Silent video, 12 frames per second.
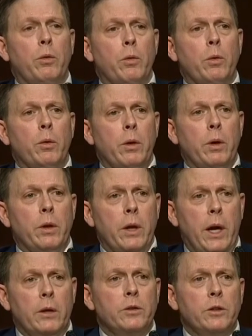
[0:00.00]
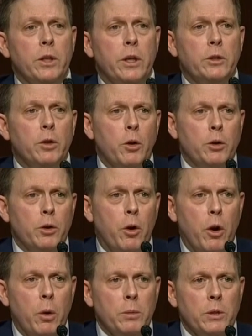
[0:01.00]
through the House and Senate Sergeant
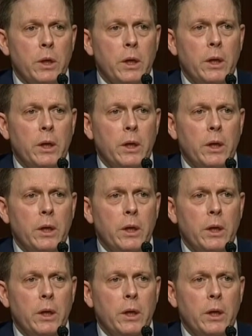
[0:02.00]
Arms.